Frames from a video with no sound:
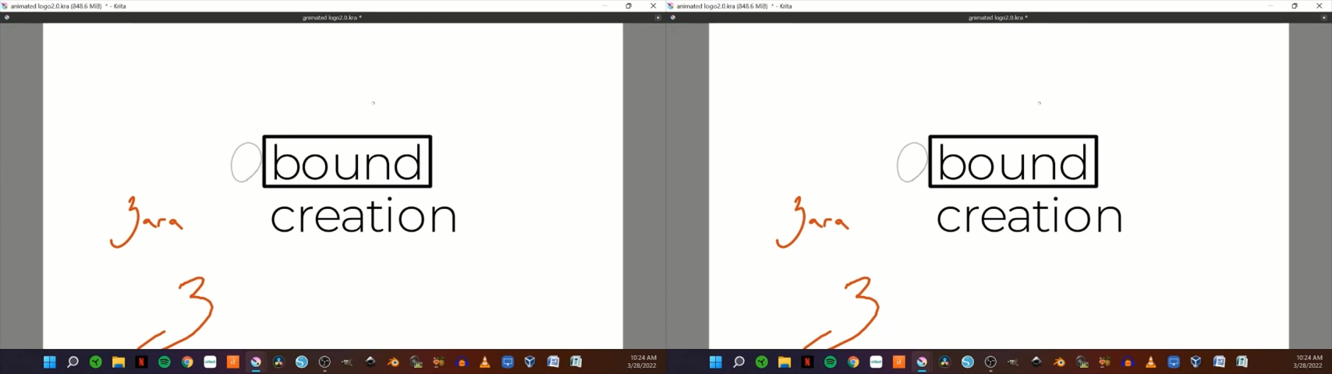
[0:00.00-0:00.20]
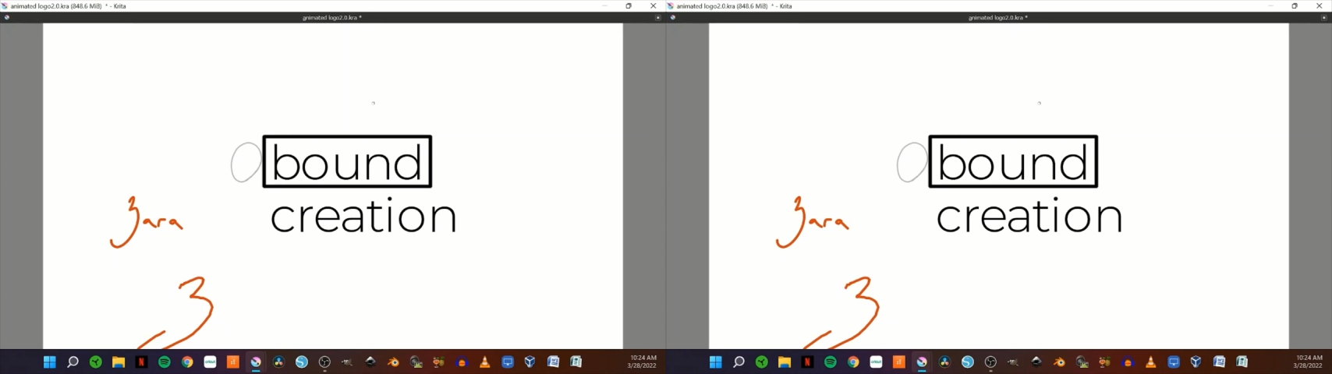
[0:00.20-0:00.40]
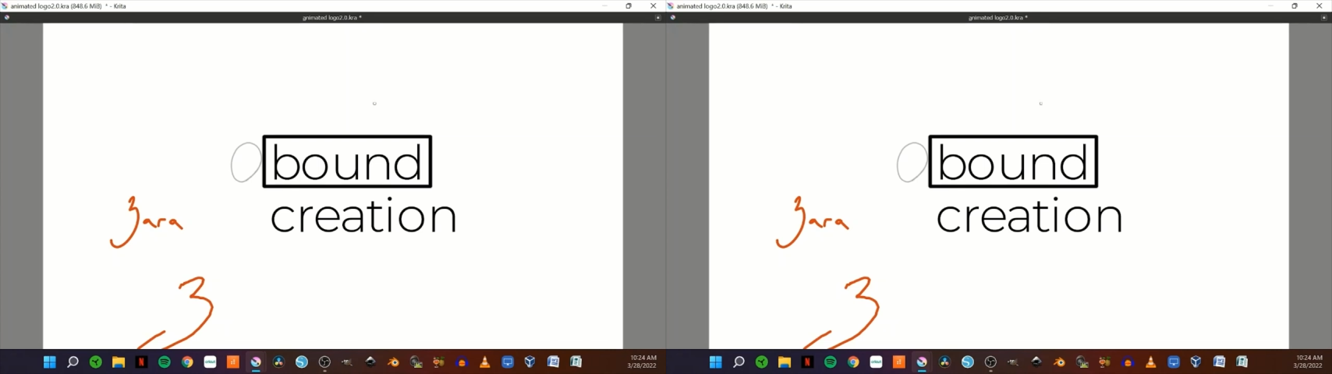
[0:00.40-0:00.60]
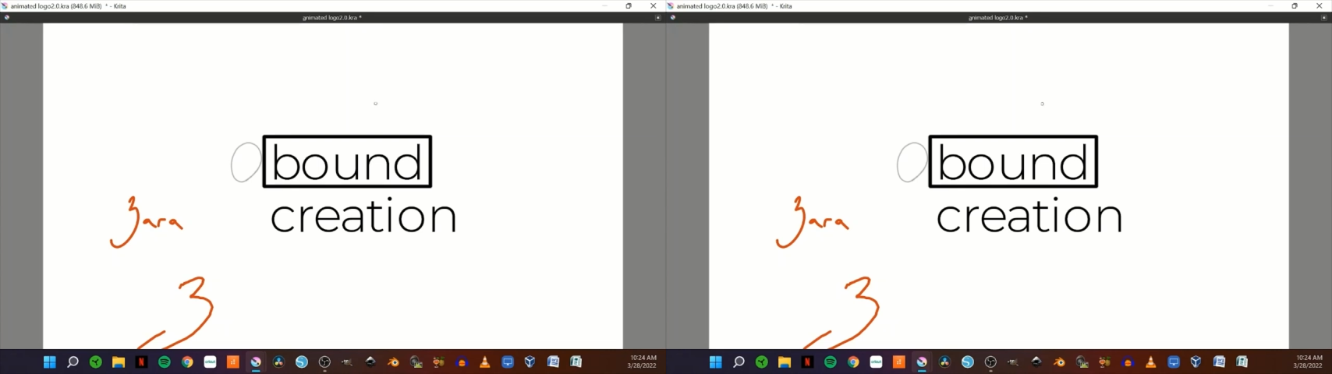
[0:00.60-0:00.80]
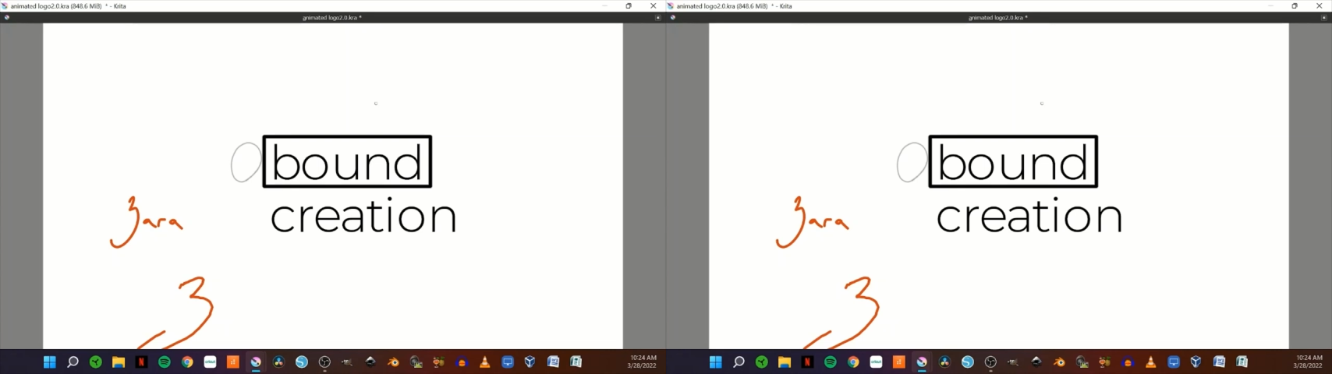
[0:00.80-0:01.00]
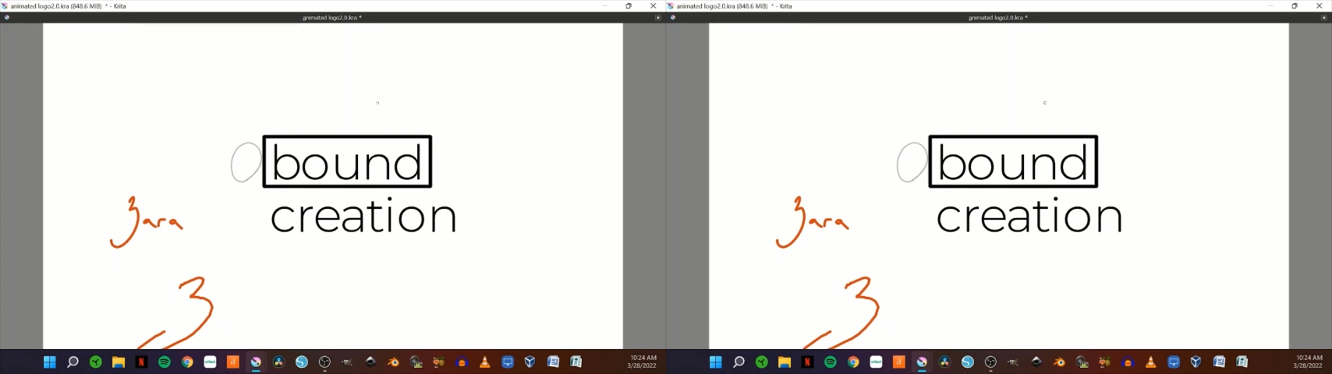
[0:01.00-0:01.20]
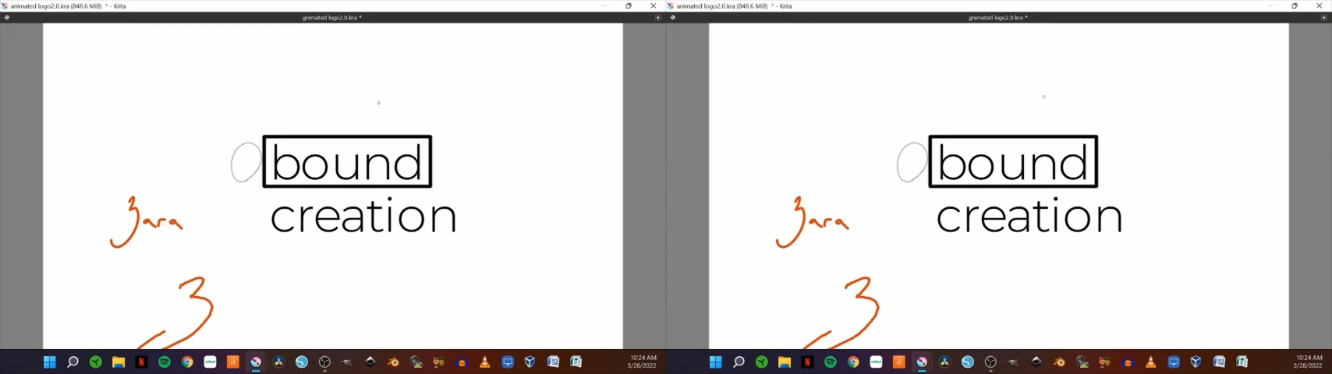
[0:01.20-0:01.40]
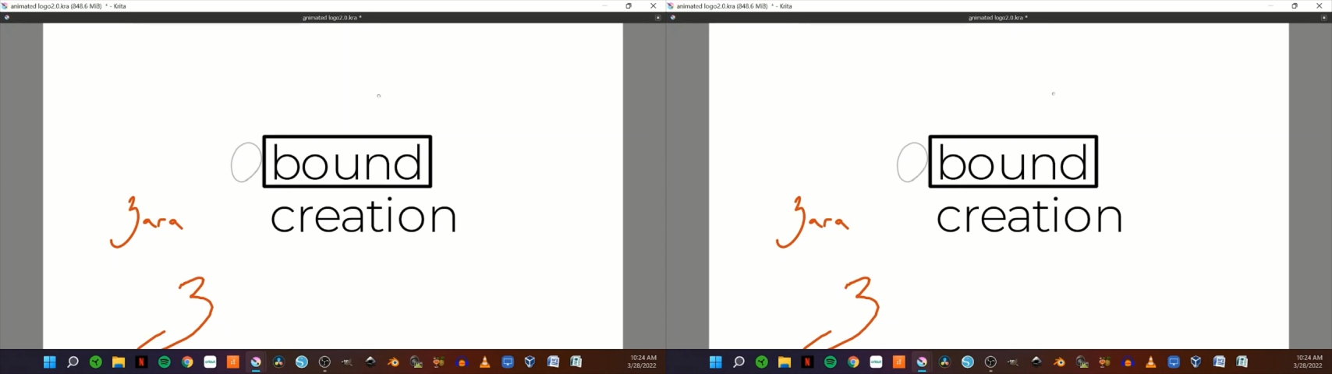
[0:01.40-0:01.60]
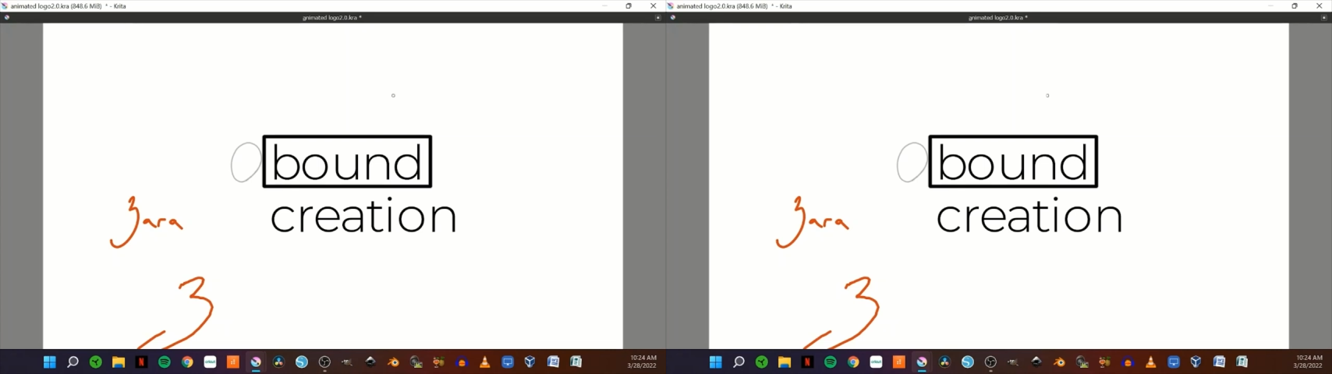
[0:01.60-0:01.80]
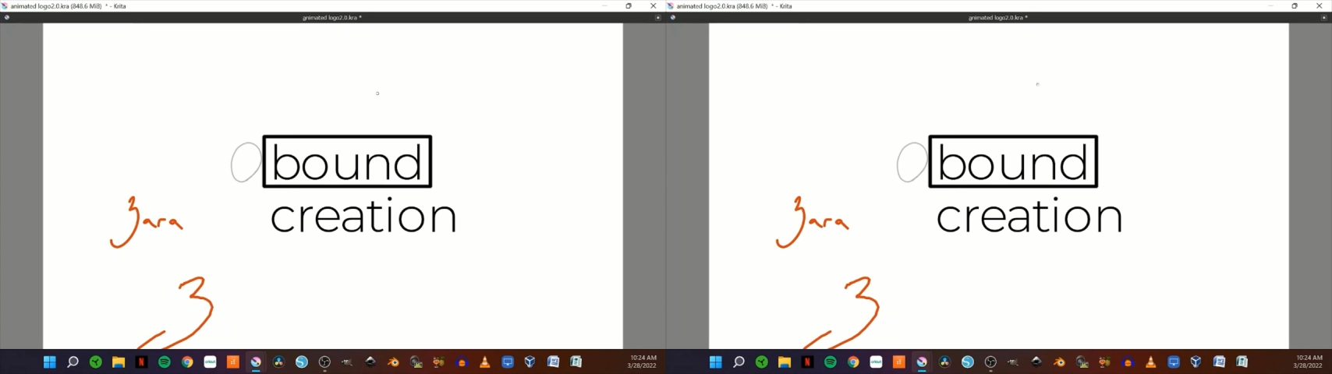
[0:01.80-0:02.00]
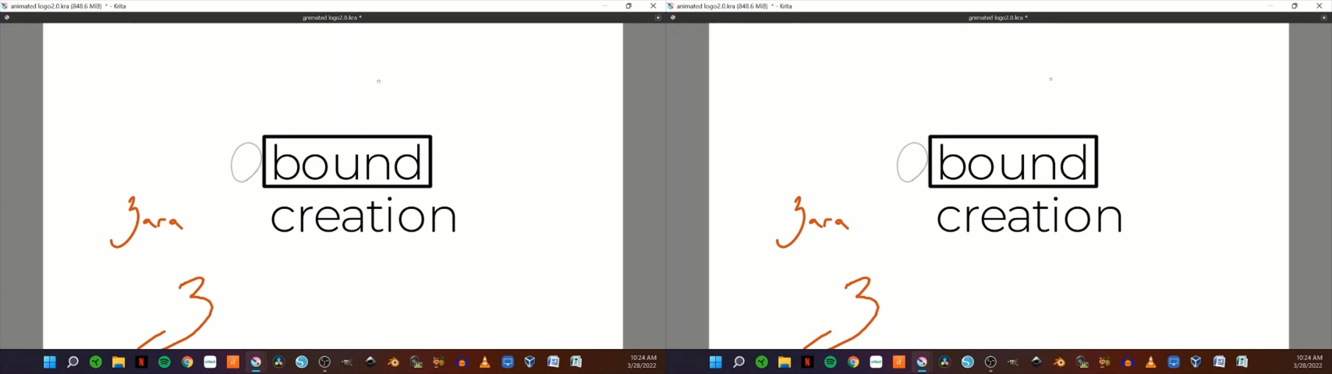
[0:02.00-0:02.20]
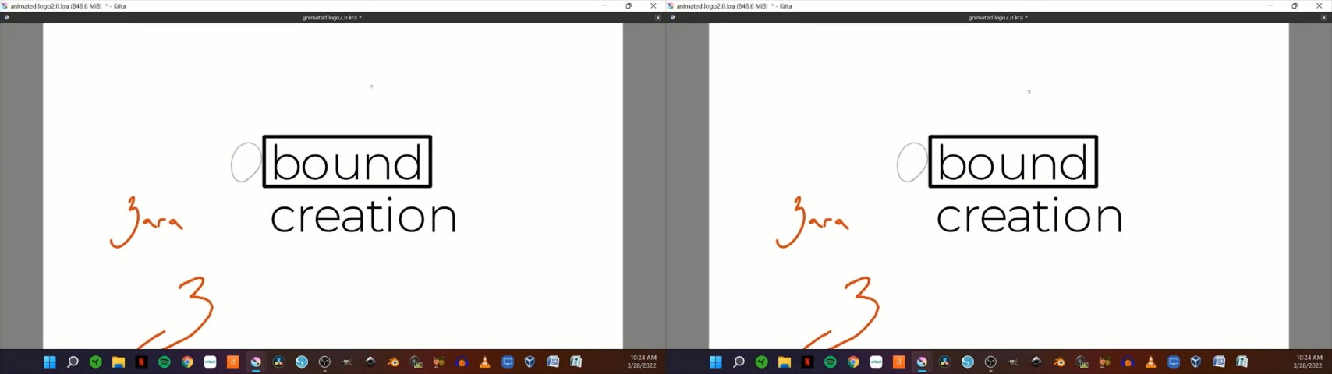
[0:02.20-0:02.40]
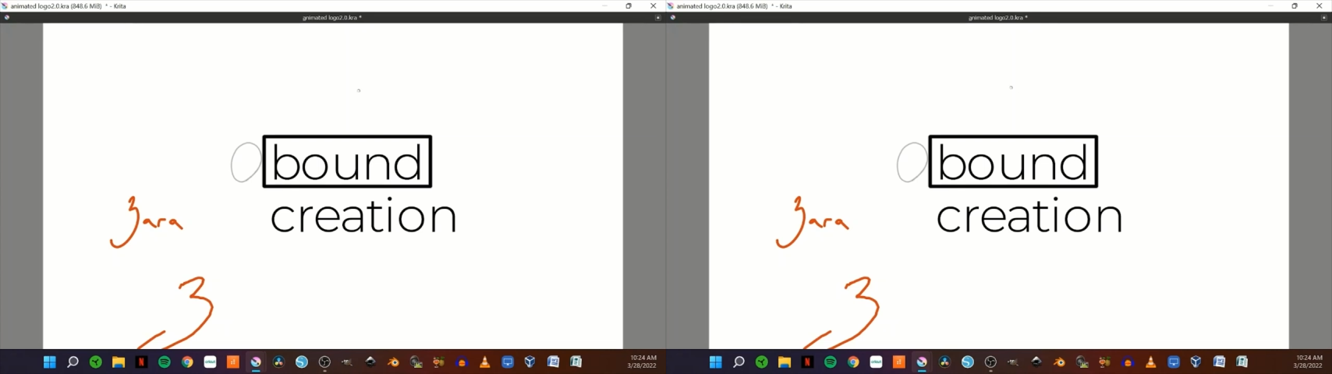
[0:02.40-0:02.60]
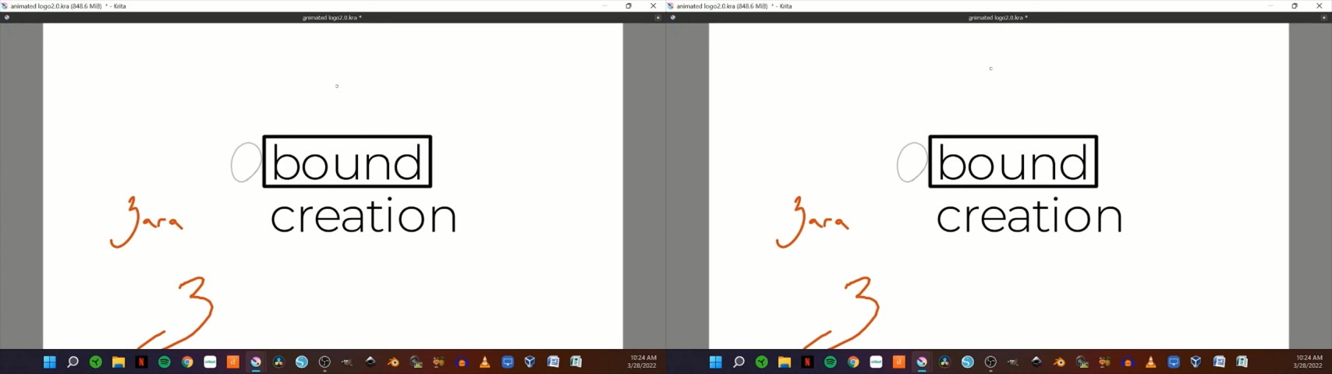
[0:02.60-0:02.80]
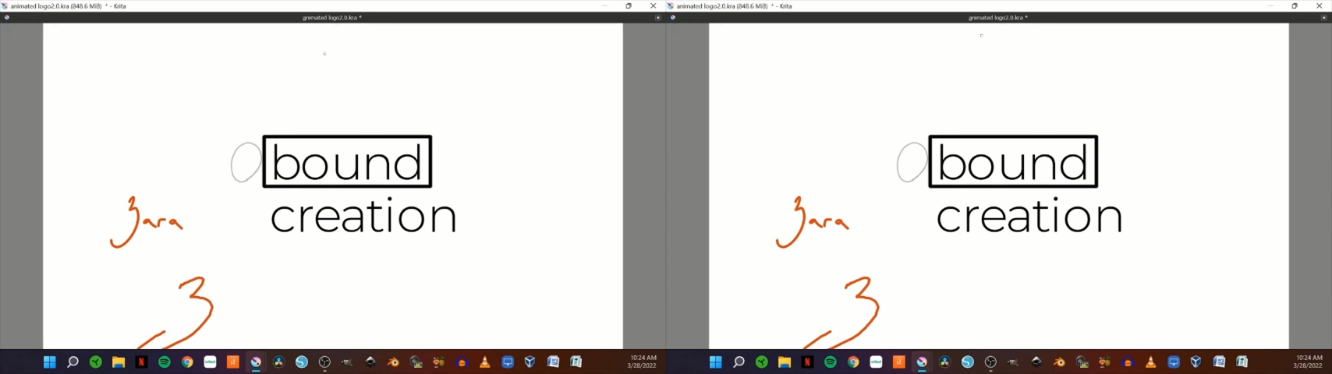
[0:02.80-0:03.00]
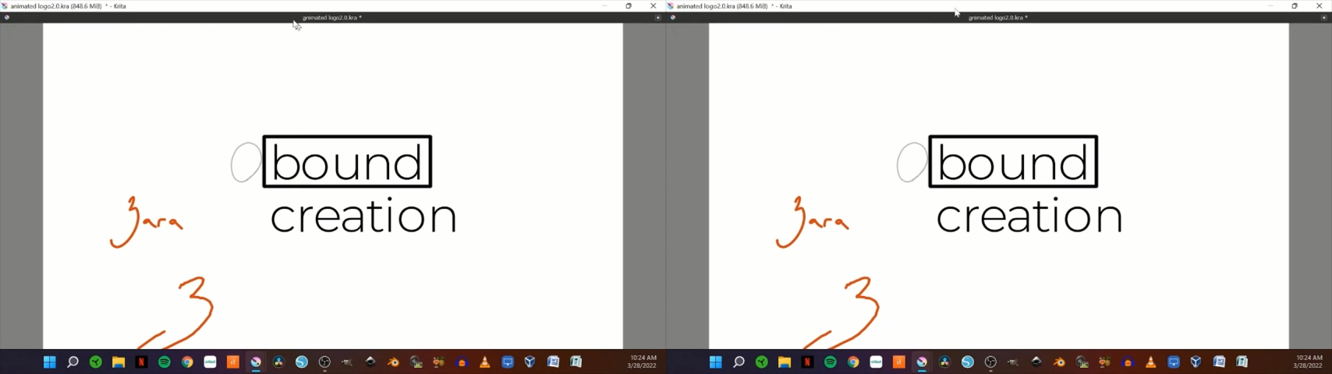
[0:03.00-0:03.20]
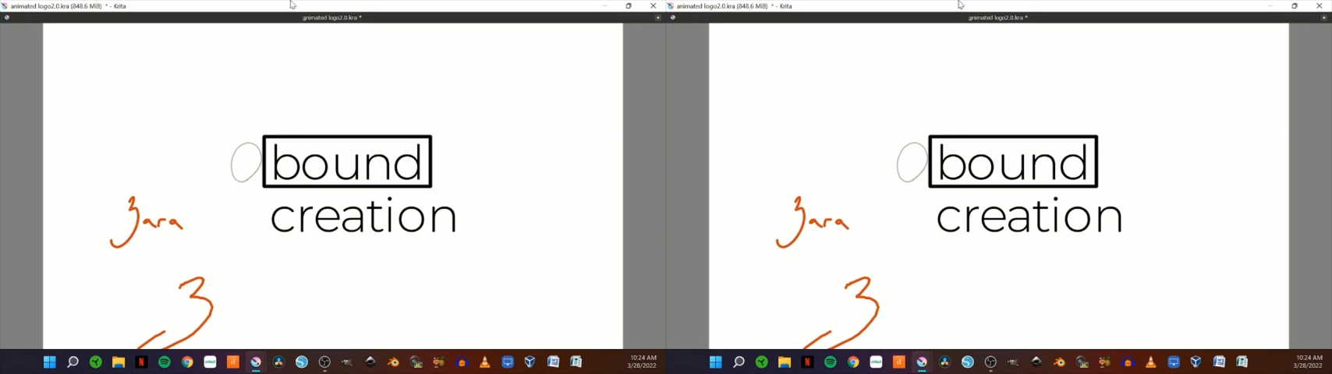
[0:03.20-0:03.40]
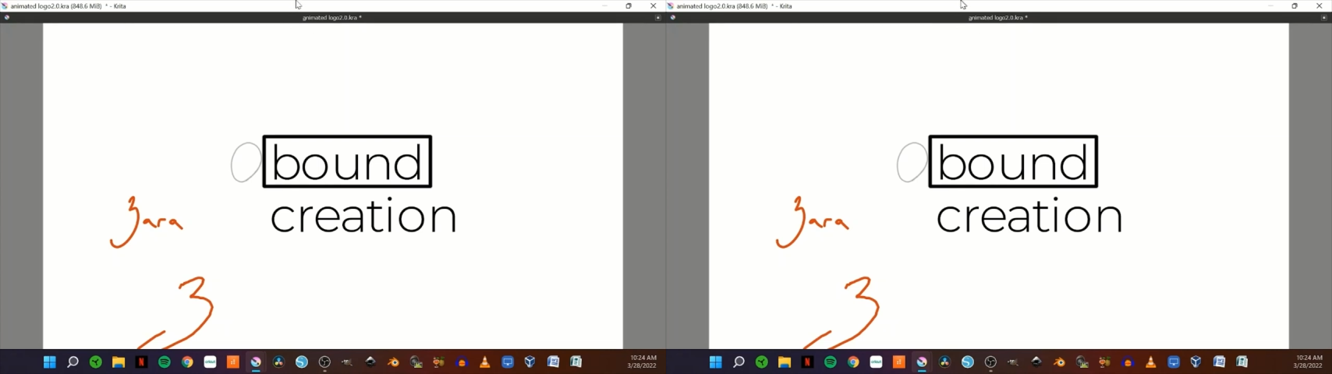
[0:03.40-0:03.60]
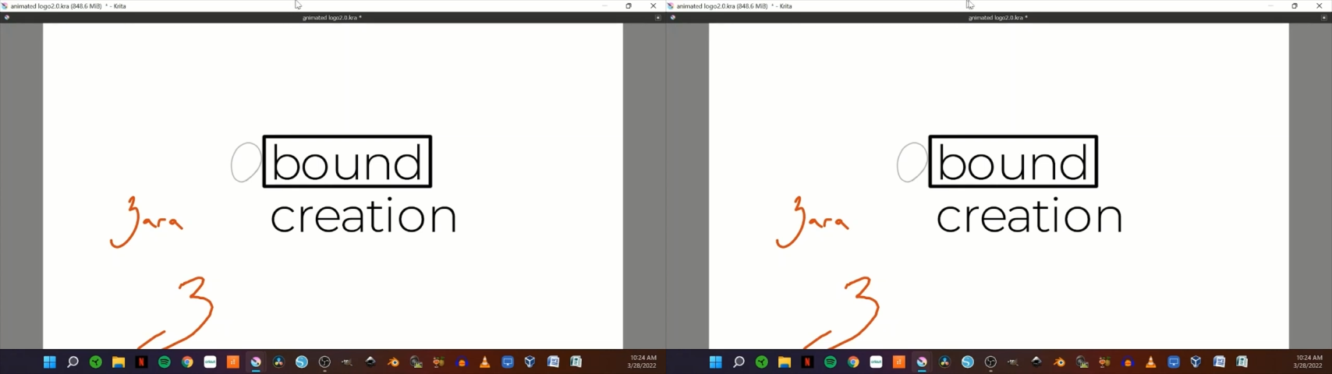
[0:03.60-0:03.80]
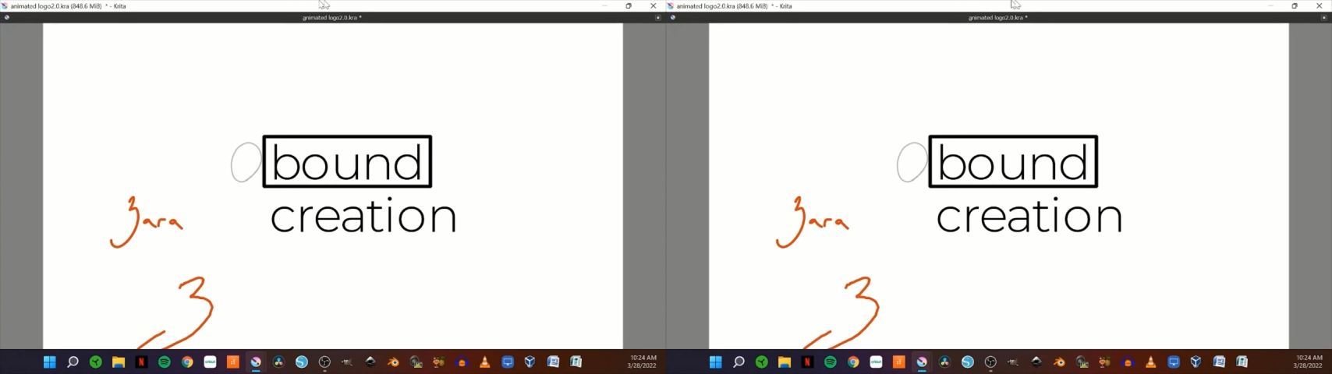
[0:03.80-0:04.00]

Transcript: (no speaker visible)